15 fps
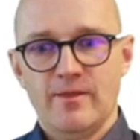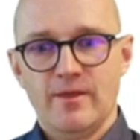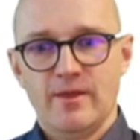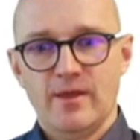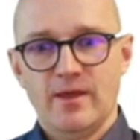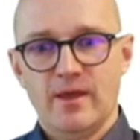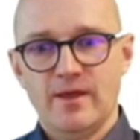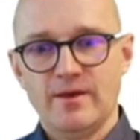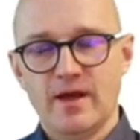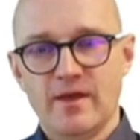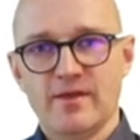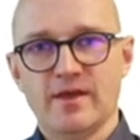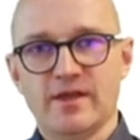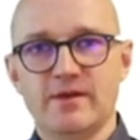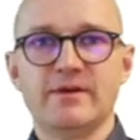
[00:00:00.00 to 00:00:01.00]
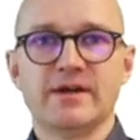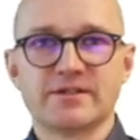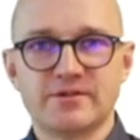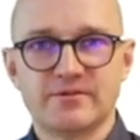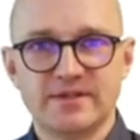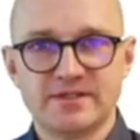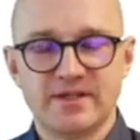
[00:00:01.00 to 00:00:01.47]
Another
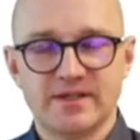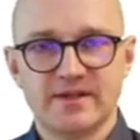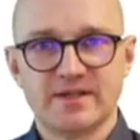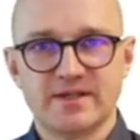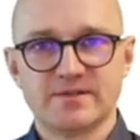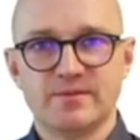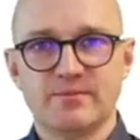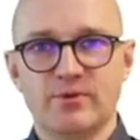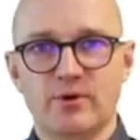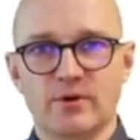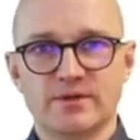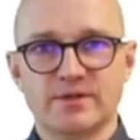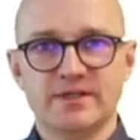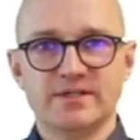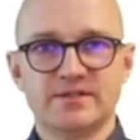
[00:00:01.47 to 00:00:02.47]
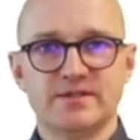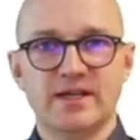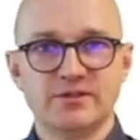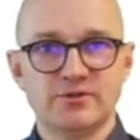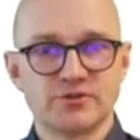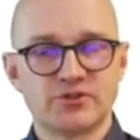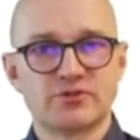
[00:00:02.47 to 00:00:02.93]
characteristic that's important is that
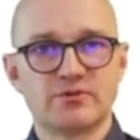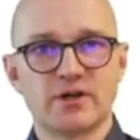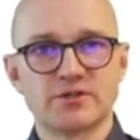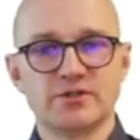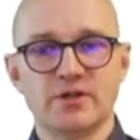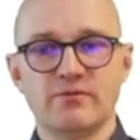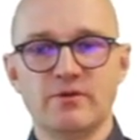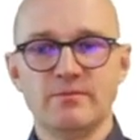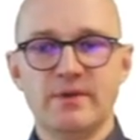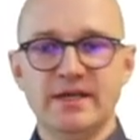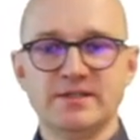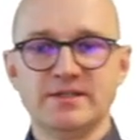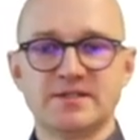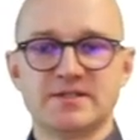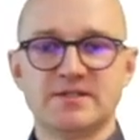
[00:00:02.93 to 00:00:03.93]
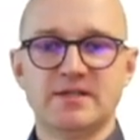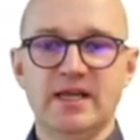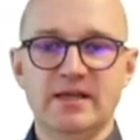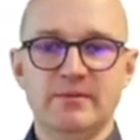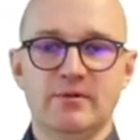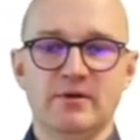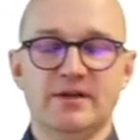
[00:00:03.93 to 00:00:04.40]
your structure remains
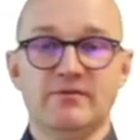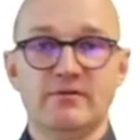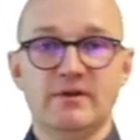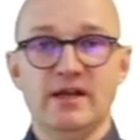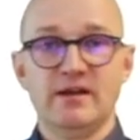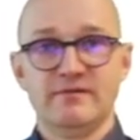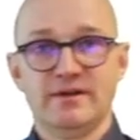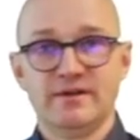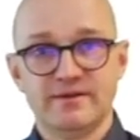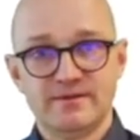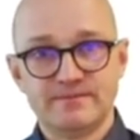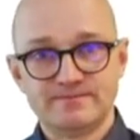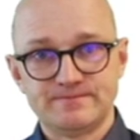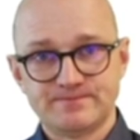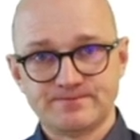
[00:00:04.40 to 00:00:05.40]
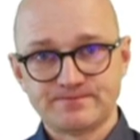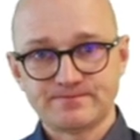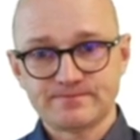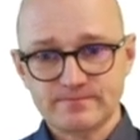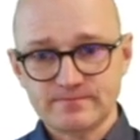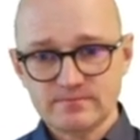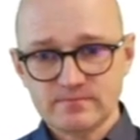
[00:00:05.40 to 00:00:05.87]
stable and relevant.
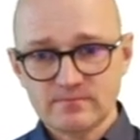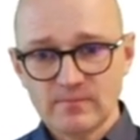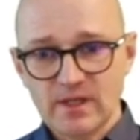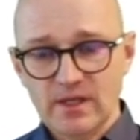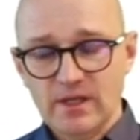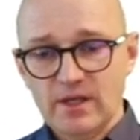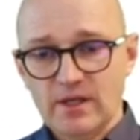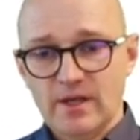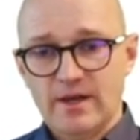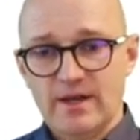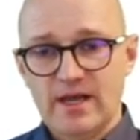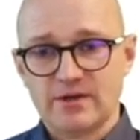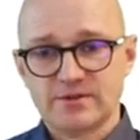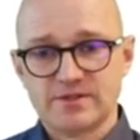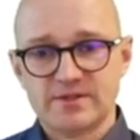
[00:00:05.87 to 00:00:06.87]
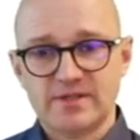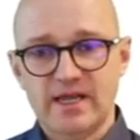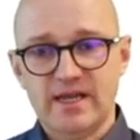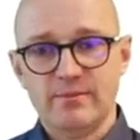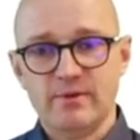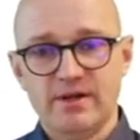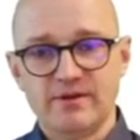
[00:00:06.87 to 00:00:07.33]
Now,
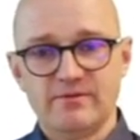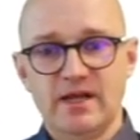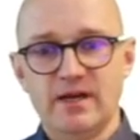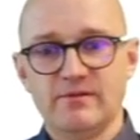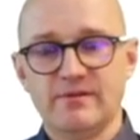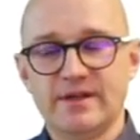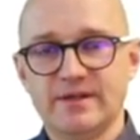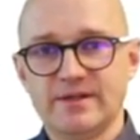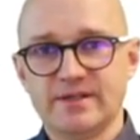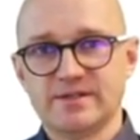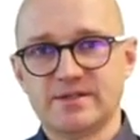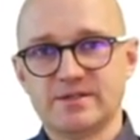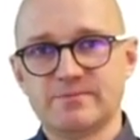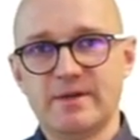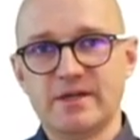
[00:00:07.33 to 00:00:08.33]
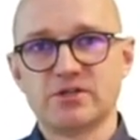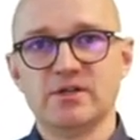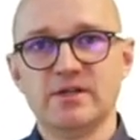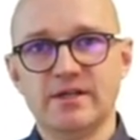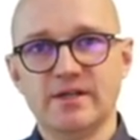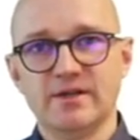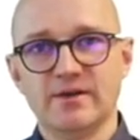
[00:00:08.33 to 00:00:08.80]
stable and relevant is
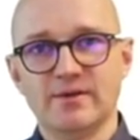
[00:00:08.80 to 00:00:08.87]
especially